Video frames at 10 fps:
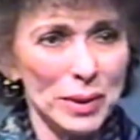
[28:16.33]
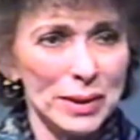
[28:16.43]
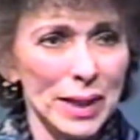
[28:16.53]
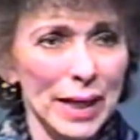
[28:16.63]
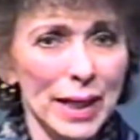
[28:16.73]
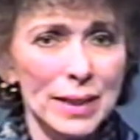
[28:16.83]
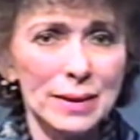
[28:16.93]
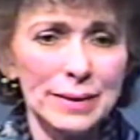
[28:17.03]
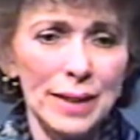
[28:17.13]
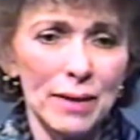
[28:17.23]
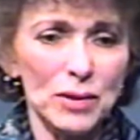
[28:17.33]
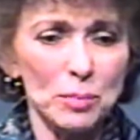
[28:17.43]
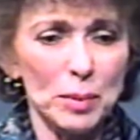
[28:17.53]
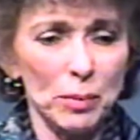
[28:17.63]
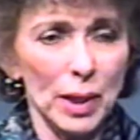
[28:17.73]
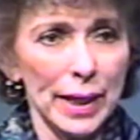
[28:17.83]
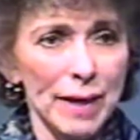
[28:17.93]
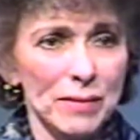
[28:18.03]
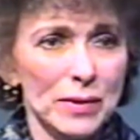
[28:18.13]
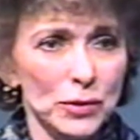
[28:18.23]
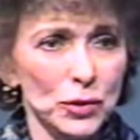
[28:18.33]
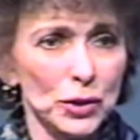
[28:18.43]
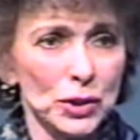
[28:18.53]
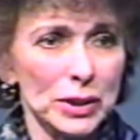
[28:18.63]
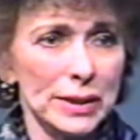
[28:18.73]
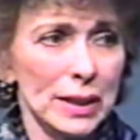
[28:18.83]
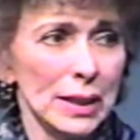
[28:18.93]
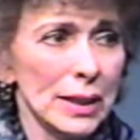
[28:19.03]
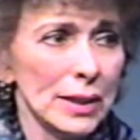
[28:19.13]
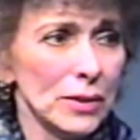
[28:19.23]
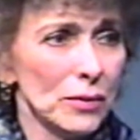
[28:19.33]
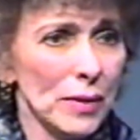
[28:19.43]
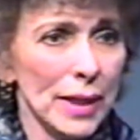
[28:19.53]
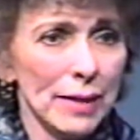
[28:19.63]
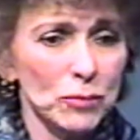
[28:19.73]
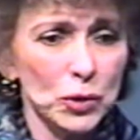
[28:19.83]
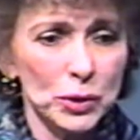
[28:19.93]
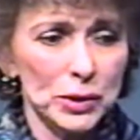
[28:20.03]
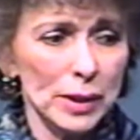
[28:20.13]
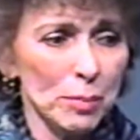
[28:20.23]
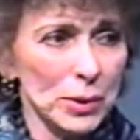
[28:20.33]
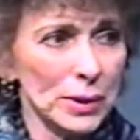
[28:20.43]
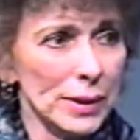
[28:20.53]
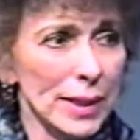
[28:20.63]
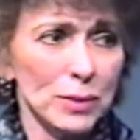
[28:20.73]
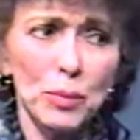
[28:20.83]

It's like, I can see how these people like having their churches, so they have church suppers and things.